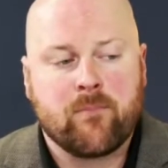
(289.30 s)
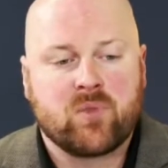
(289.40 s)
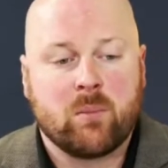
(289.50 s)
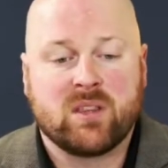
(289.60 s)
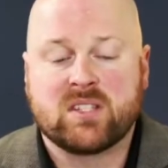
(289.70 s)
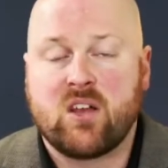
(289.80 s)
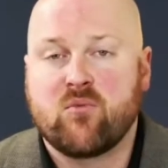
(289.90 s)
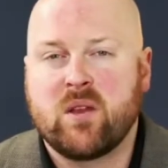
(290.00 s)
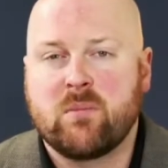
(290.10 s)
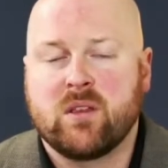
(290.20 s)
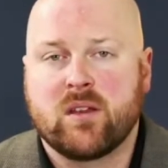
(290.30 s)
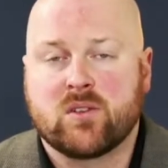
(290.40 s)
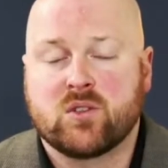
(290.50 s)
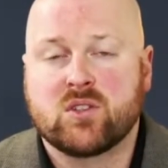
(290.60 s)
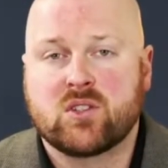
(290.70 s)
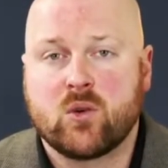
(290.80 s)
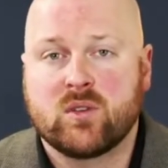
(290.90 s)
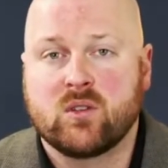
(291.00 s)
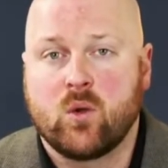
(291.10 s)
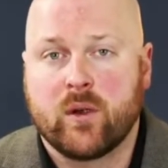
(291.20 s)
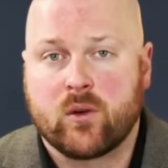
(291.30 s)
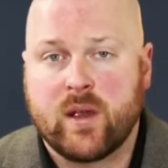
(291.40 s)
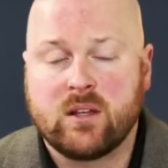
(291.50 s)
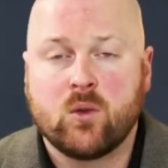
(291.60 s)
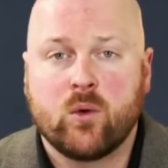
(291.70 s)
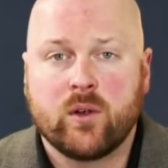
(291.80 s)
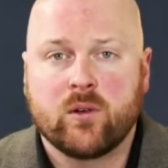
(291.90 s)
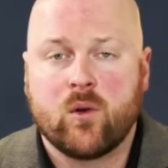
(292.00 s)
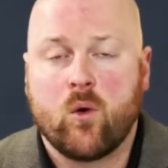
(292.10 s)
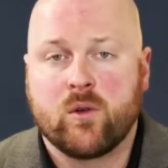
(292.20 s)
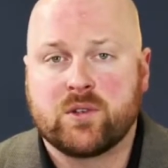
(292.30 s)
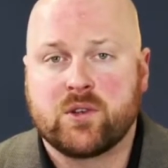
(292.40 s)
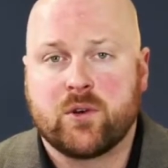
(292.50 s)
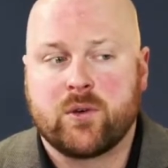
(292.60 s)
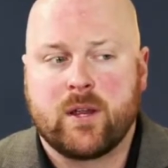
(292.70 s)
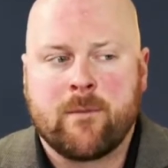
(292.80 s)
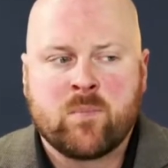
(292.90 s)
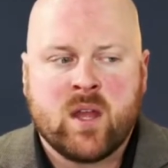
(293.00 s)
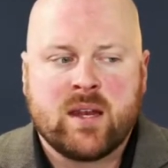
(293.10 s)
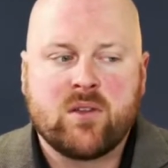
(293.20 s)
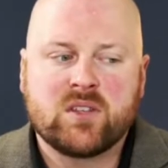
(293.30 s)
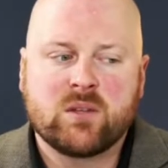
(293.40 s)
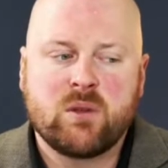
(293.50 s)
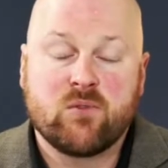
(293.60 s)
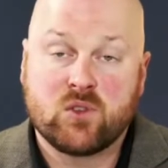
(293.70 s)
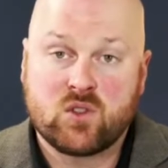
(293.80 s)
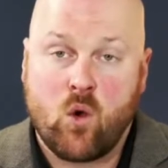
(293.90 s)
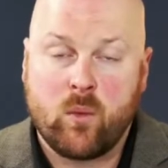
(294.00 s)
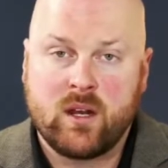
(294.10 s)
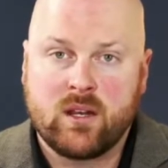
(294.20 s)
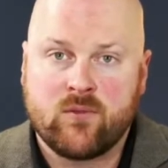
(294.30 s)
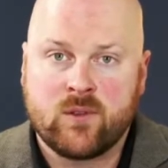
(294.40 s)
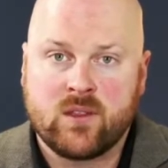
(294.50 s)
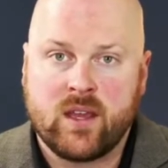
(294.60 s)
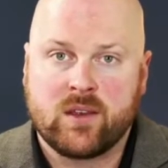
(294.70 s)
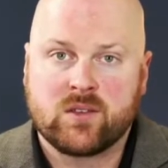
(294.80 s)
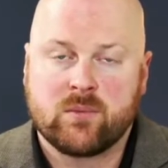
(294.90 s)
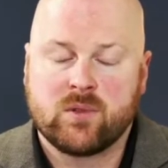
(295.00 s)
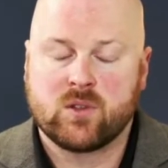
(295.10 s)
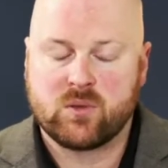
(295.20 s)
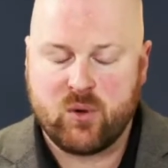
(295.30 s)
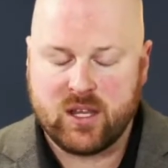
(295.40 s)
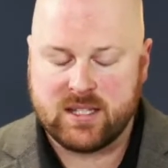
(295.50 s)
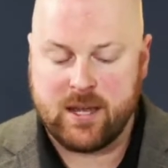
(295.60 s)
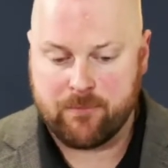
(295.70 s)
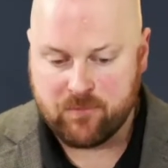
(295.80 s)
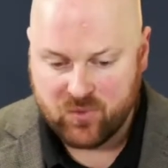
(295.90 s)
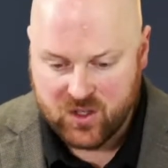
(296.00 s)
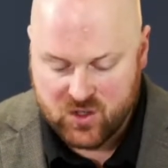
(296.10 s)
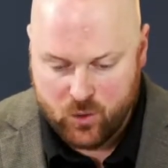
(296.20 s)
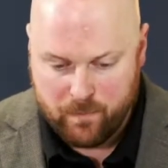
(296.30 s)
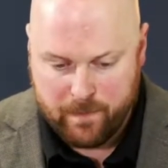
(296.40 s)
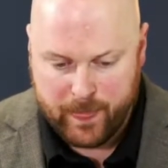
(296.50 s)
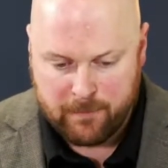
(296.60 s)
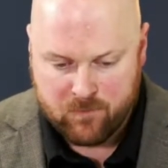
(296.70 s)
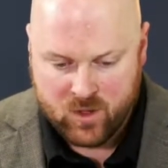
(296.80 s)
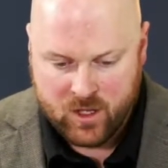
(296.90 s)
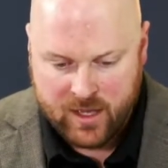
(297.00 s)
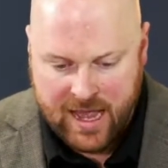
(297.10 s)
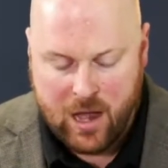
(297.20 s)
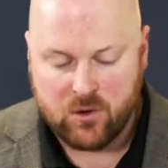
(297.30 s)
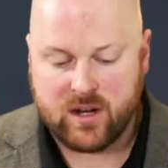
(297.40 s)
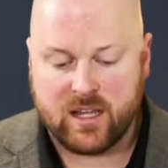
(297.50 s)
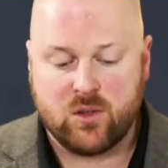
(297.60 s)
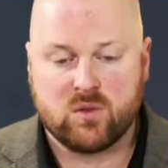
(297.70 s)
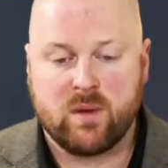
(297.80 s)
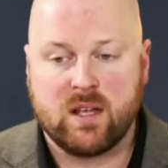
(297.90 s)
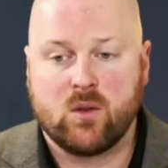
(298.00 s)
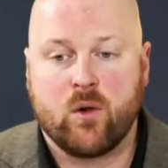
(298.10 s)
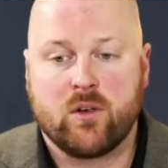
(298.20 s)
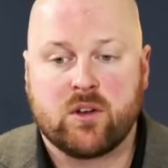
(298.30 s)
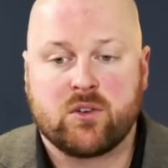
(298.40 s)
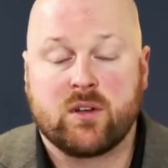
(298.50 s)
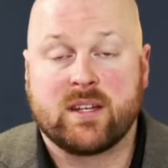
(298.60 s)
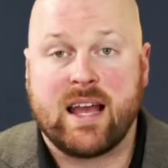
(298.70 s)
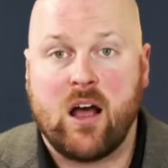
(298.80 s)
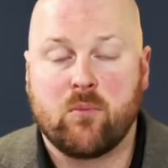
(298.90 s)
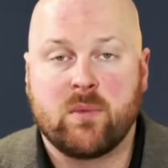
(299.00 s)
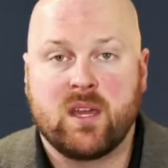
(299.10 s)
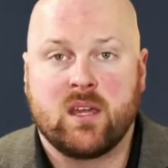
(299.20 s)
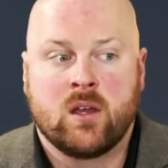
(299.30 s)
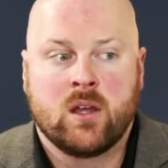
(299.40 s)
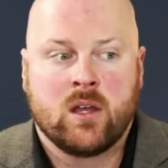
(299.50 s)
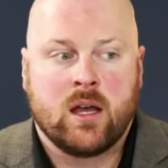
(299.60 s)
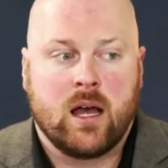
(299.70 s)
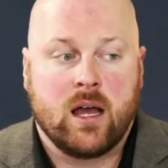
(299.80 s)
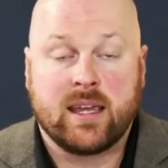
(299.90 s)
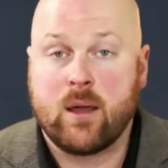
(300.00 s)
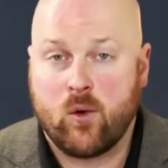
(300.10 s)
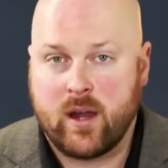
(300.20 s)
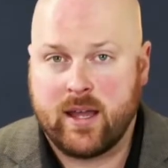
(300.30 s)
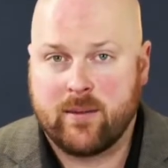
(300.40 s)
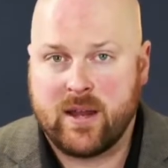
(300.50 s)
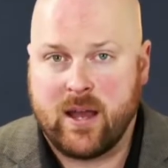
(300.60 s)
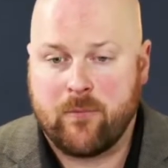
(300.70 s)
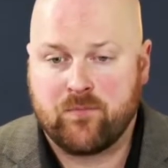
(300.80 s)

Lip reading: But the self-made millionaire. So let's start with the lawyer, right? Lawyer or attorney. Now, this can be for so many different things. So let's break it down. So how did I use my lawyer and attorney to help me get where I am now?